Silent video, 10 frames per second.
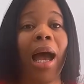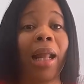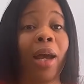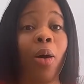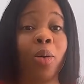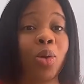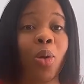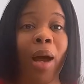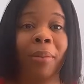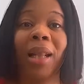And I
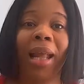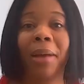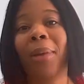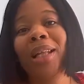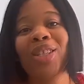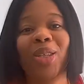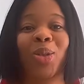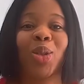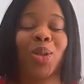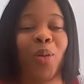also am a line manager to
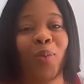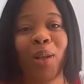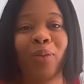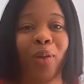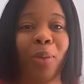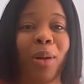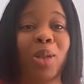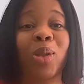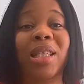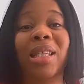this software developer.
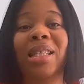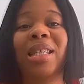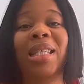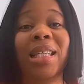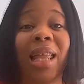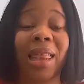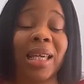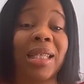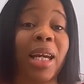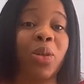So these are
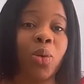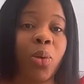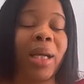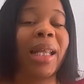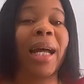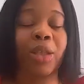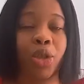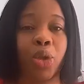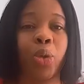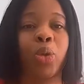things I do in
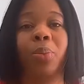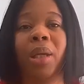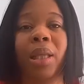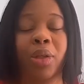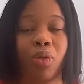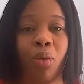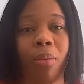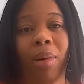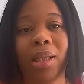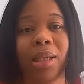addition to being a
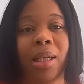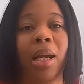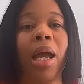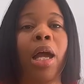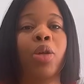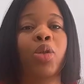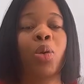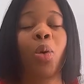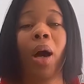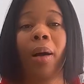Scrum Master.
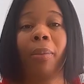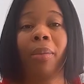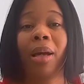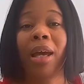So